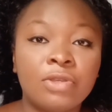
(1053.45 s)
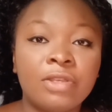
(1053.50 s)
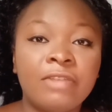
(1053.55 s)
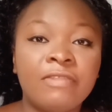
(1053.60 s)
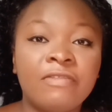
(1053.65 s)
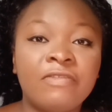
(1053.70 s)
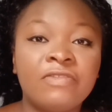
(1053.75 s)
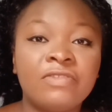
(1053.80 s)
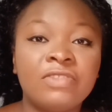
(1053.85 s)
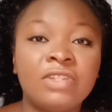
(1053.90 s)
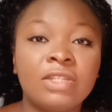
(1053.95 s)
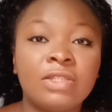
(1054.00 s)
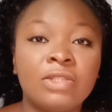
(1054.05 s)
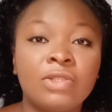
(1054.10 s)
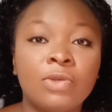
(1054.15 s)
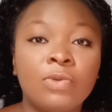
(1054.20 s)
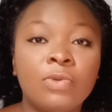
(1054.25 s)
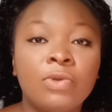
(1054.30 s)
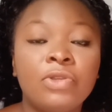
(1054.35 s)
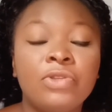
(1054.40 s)
If there's
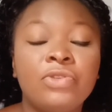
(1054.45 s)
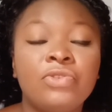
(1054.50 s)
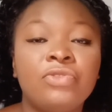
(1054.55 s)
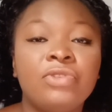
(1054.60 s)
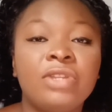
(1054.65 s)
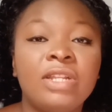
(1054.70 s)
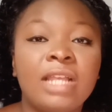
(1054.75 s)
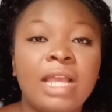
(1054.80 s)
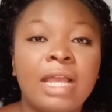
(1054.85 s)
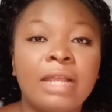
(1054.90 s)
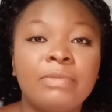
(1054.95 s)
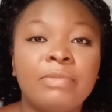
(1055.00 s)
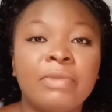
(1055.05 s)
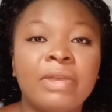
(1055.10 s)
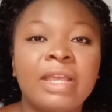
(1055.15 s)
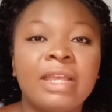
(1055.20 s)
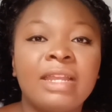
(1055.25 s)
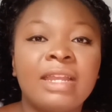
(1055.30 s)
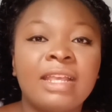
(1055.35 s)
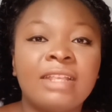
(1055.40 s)
someone you really
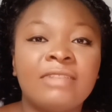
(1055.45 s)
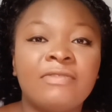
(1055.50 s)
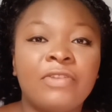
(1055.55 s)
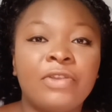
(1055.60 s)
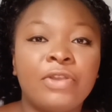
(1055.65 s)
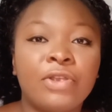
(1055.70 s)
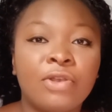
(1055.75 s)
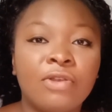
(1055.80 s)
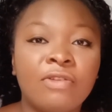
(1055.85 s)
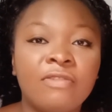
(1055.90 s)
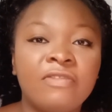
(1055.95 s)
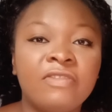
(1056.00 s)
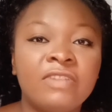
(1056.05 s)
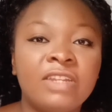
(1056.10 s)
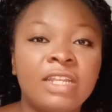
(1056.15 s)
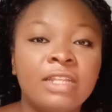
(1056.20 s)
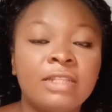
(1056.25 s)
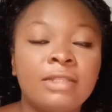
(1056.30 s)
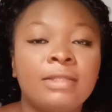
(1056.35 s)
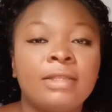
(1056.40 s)
admire that is very
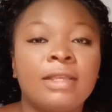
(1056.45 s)
confident,